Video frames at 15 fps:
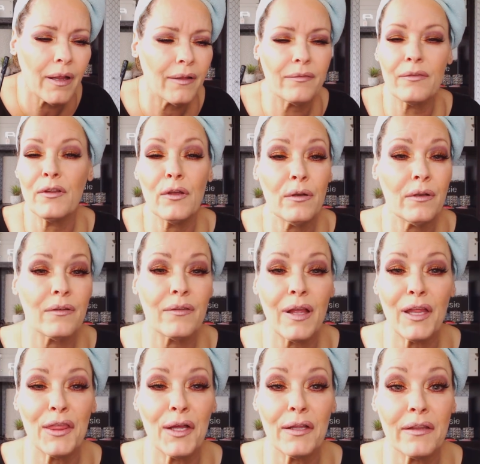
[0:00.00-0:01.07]
as good as
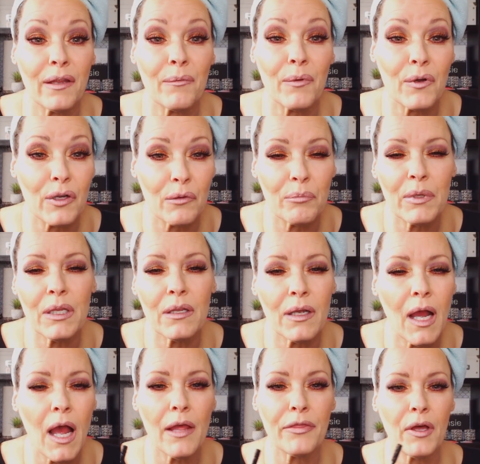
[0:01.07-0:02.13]
I thought they were going to
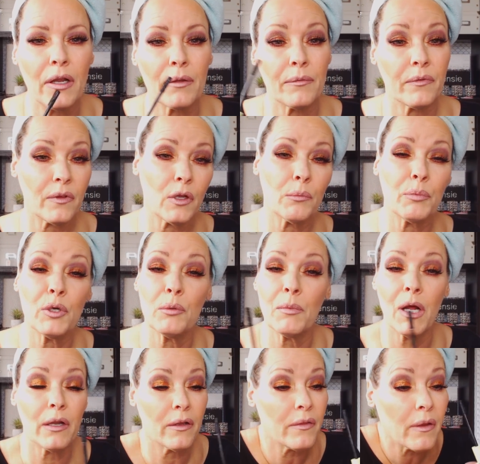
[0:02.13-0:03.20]
be. I thought I was going to put
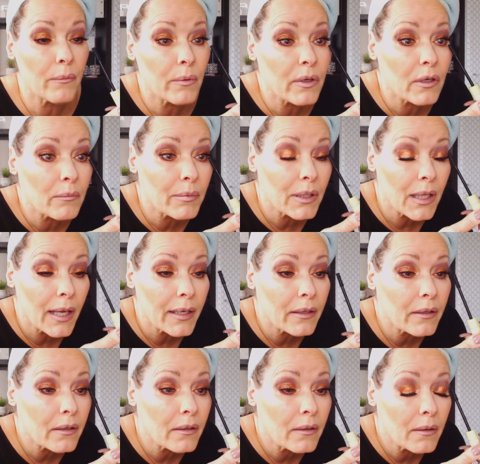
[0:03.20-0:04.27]
them on and they were going to be
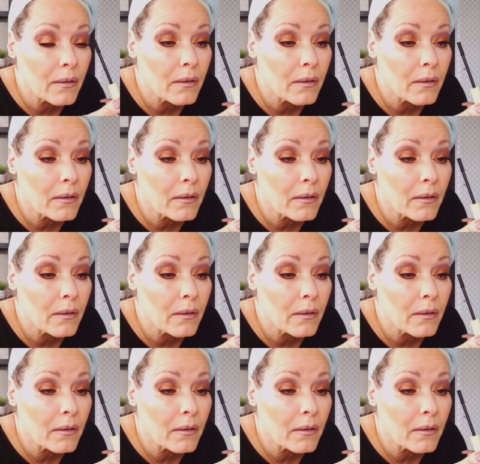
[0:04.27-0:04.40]
like